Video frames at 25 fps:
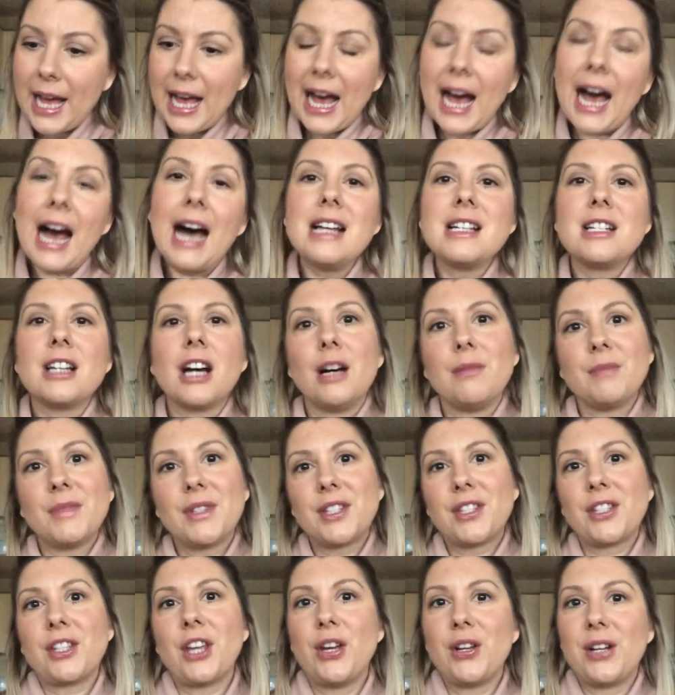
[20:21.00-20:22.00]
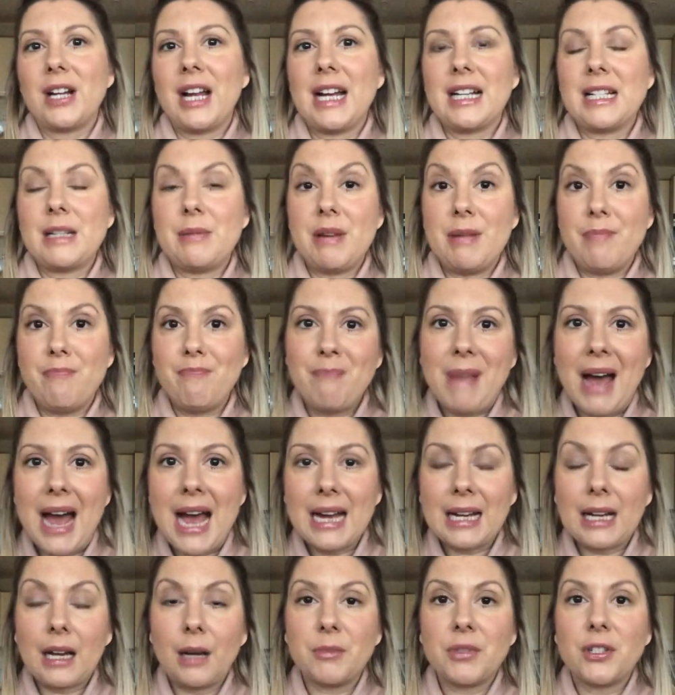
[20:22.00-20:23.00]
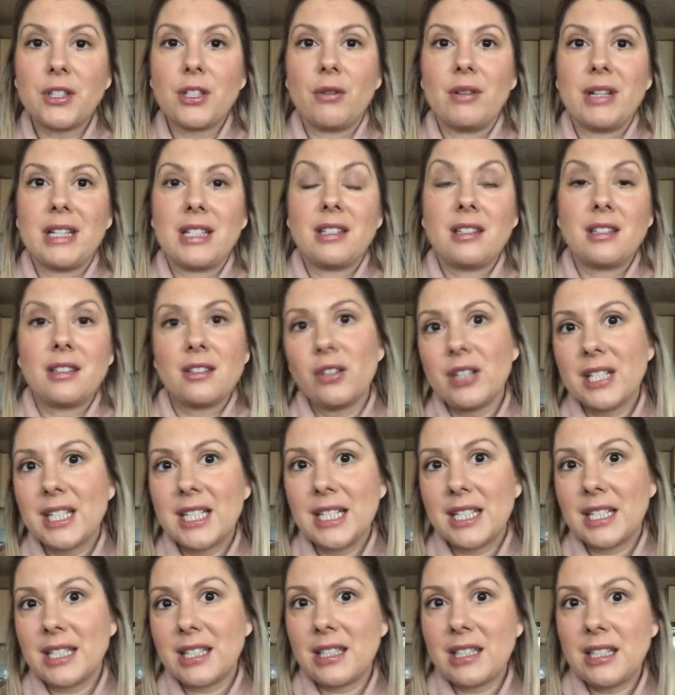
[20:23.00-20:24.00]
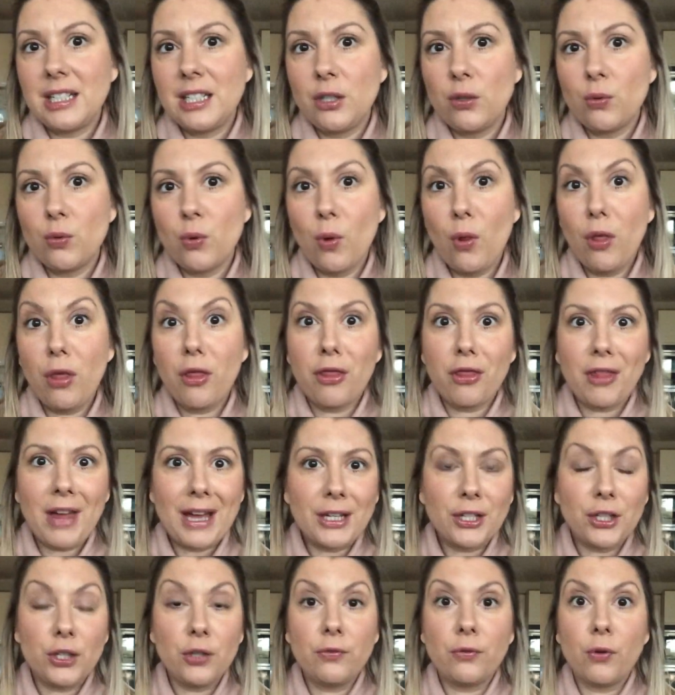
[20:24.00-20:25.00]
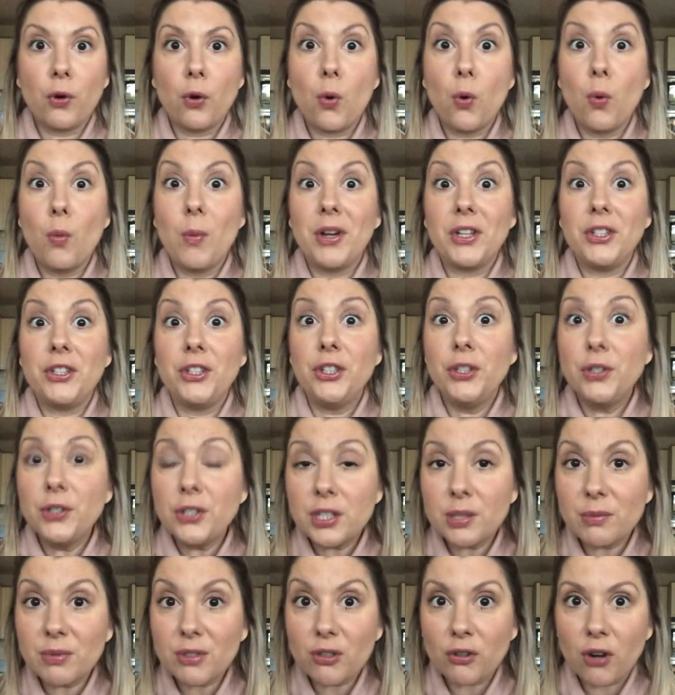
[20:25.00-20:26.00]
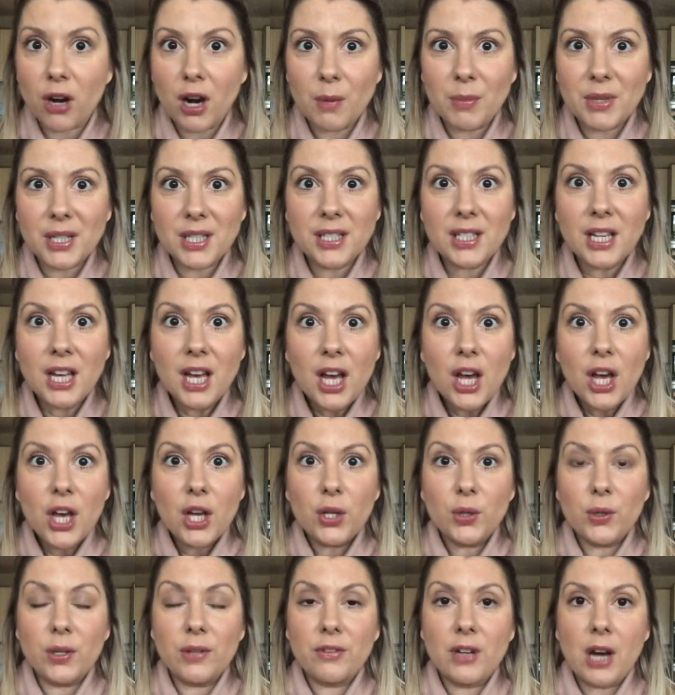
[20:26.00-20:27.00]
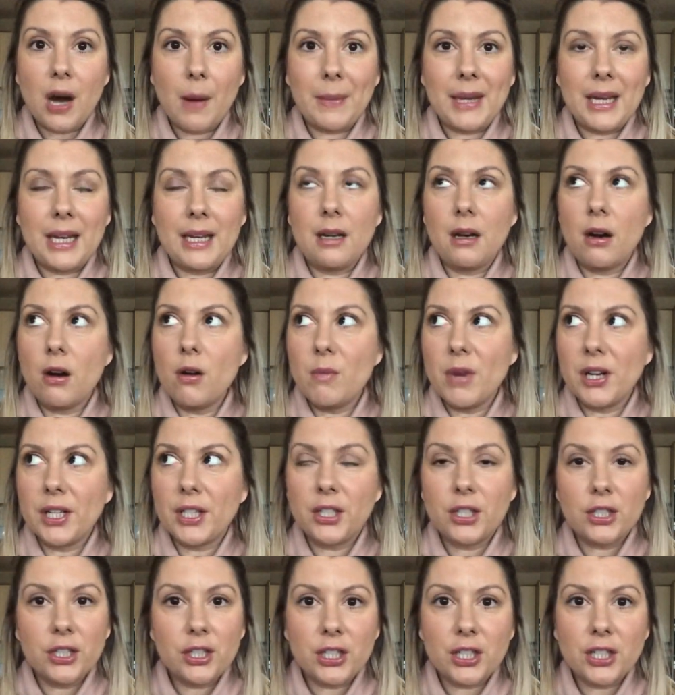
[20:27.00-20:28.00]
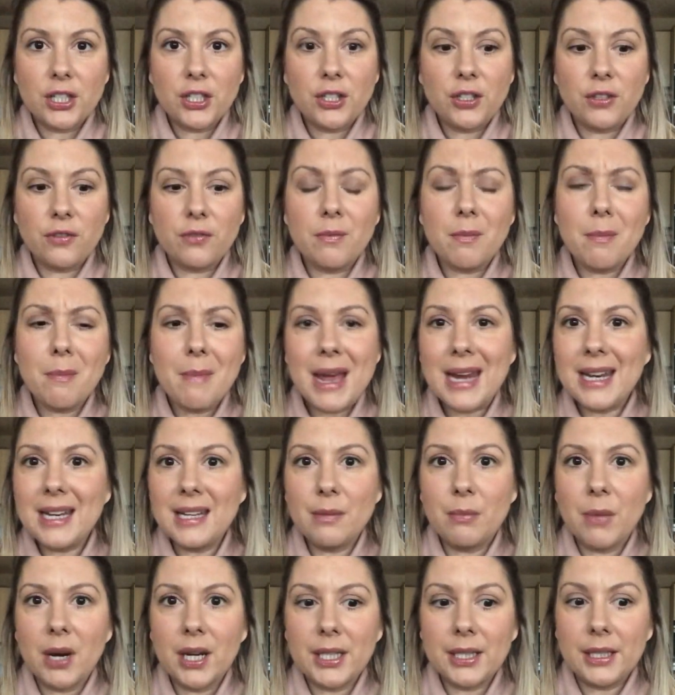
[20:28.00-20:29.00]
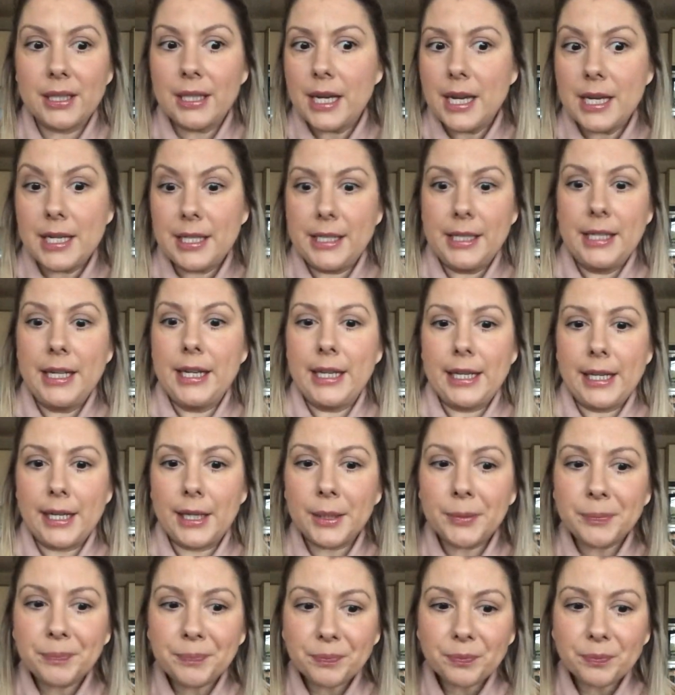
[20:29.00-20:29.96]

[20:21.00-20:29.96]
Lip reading: And I'm so glad to be back. I'm so excited to see you all. Thank you for all my new subscribers who have come in. Oh my goodness, you've made my year.